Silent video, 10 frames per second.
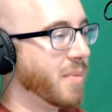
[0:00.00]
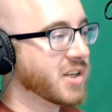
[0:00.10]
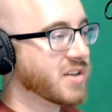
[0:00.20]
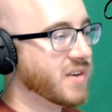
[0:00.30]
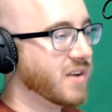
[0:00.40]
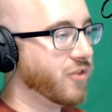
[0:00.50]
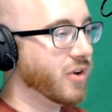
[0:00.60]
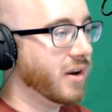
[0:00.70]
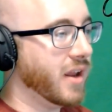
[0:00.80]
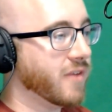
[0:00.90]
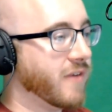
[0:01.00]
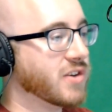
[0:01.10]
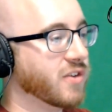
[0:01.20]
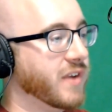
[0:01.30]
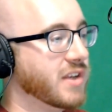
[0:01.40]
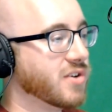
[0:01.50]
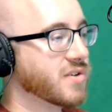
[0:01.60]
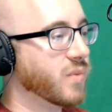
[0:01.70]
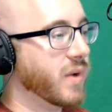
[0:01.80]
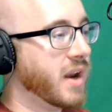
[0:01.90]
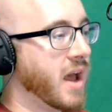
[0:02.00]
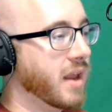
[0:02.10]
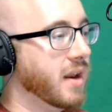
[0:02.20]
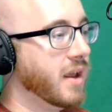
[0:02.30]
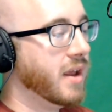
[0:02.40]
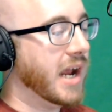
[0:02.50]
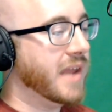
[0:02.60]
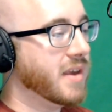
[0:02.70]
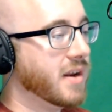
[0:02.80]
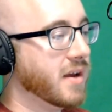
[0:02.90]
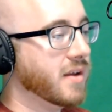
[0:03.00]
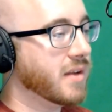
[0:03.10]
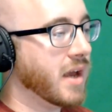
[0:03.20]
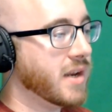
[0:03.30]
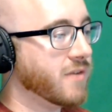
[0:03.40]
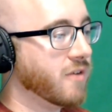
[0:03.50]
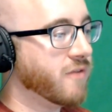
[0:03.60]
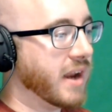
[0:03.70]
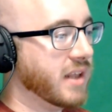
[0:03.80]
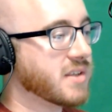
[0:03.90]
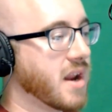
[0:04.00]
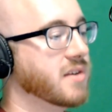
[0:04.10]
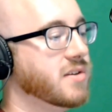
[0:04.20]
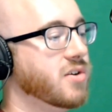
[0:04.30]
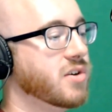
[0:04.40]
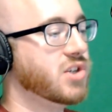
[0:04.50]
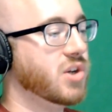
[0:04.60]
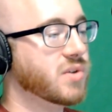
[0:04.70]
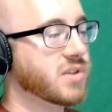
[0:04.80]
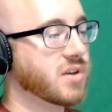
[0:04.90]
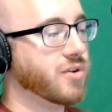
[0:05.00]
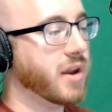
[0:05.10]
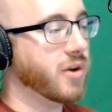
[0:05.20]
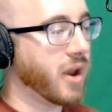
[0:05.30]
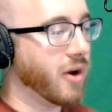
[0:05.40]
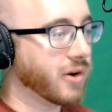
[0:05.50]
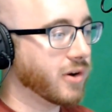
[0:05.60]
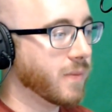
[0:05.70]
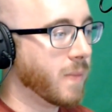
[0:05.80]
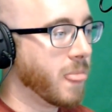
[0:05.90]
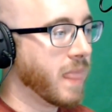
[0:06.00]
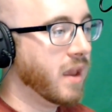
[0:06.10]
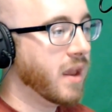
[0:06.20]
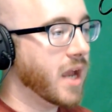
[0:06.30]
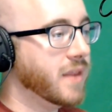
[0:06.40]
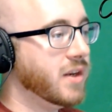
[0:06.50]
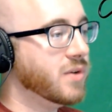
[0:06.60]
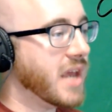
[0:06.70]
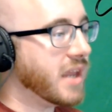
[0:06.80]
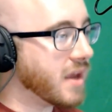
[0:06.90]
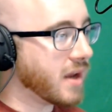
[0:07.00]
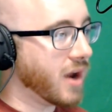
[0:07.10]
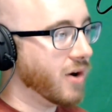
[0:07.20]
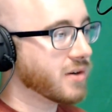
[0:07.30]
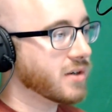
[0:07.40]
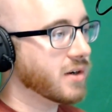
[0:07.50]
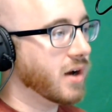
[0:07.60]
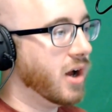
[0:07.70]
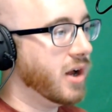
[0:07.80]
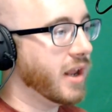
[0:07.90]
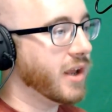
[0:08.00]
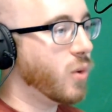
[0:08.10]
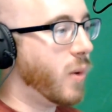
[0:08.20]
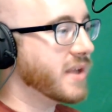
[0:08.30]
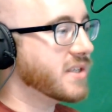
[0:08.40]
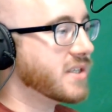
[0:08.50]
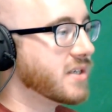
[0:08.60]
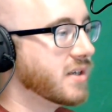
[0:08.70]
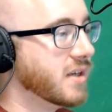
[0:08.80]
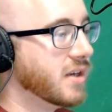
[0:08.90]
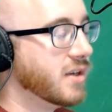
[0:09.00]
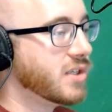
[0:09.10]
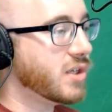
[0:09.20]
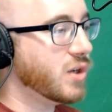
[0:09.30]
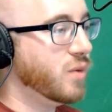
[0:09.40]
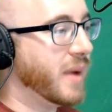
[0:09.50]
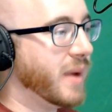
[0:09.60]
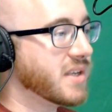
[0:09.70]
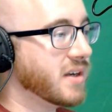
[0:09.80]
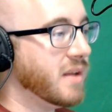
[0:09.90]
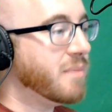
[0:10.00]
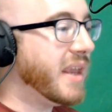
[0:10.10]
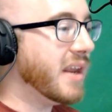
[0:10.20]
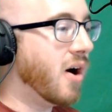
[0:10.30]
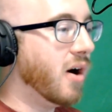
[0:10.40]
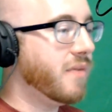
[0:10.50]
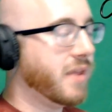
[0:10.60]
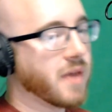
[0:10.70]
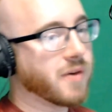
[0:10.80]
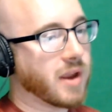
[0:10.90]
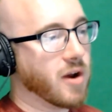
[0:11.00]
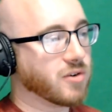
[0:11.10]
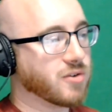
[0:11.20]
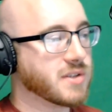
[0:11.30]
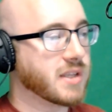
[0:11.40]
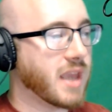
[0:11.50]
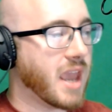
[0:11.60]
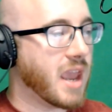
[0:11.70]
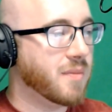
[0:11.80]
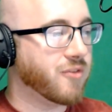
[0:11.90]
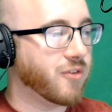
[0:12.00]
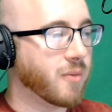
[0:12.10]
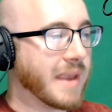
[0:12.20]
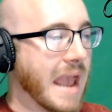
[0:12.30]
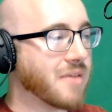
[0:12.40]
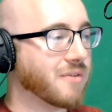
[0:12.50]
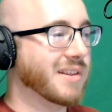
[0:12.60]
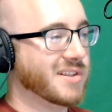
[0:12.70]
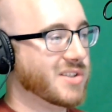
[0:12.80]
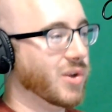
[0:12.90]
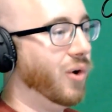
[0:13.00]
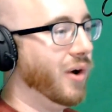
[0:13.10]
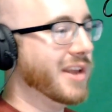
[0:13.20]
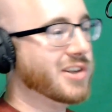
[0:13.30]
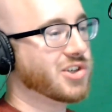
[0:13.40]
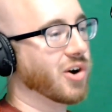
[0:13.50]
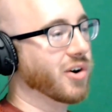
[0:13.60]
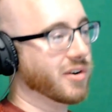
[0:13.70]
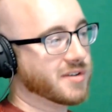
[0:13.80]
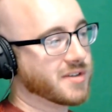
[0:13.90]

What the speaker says: of different like facial features and whatnot, and then a different fighting styles that you can choose to create your character. And then you take that character on a quest to basically beat all of the other characters in the game from gathering the Soul Edge shards.